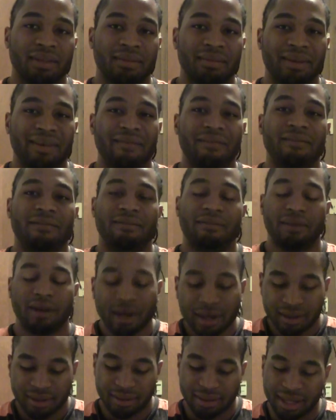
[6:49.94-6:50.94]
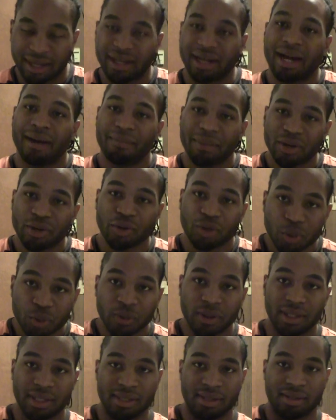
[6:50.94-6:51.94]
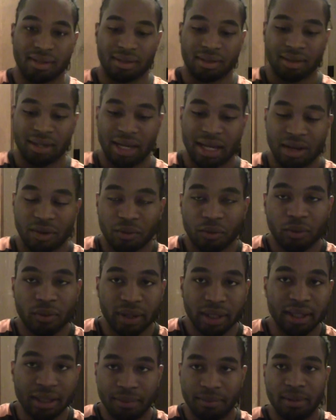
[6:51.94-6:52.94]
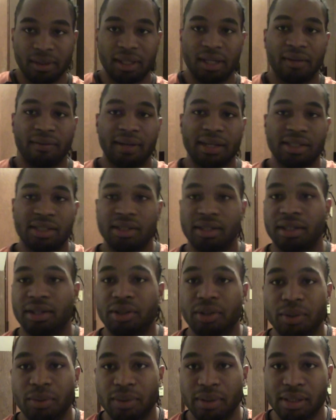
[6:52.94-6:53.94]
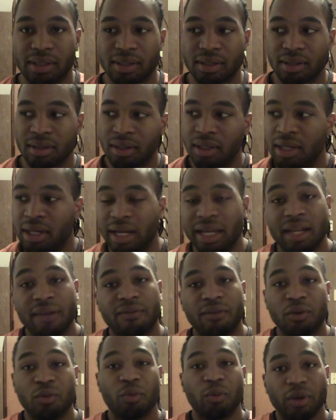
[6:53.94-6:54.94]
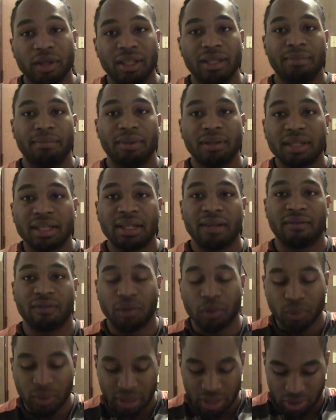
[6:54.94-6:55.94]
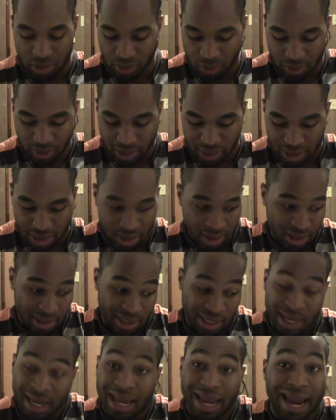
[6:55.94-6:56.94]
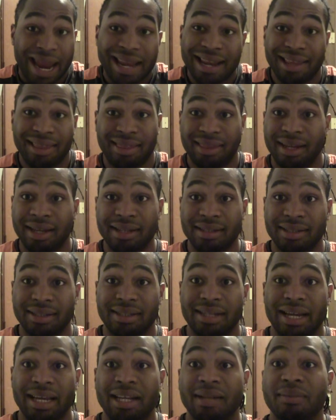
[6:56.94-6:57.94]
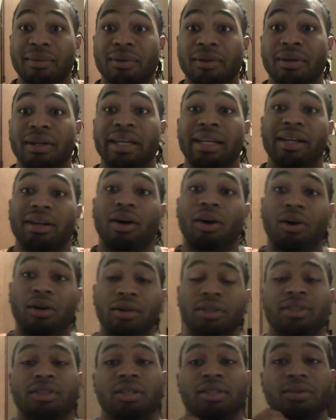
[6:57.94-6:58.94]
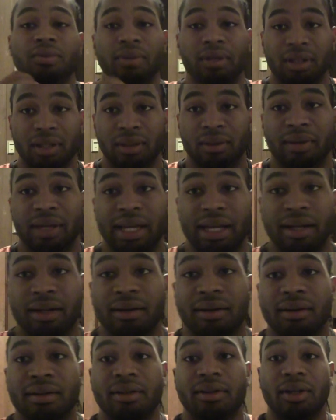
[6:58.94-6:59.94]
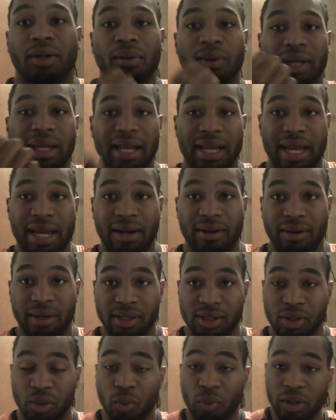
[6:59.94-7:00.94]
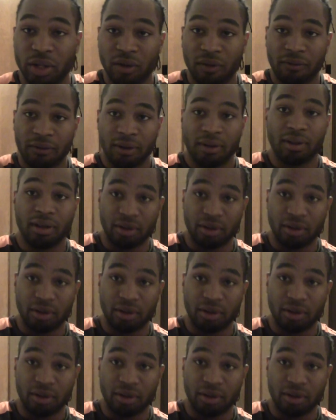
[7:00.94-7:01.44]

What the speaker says: man, fuck that, I'm going to do this, and really believe that you're going to do this. And if you really believe you can do it, anything is attainable. And it all starts with a little anger. Don't get angry. So when you feel